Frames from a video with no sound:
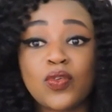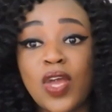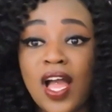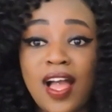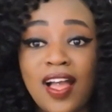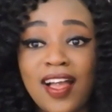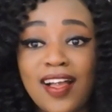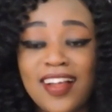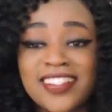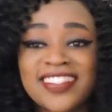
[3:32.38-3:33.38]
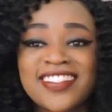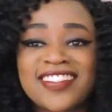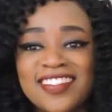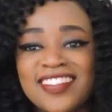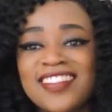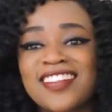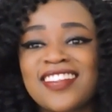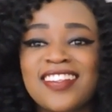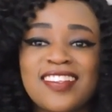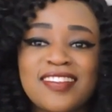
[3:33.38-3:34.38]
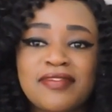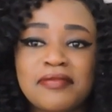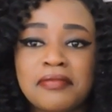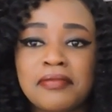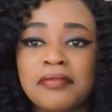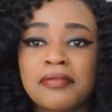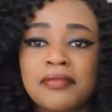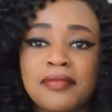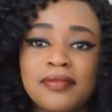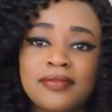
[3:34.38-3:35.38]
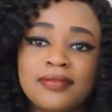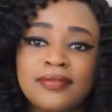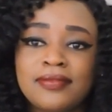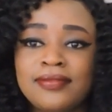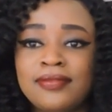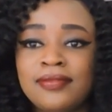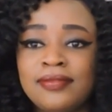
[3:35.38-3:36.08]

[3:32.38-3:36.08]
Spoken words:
(silent)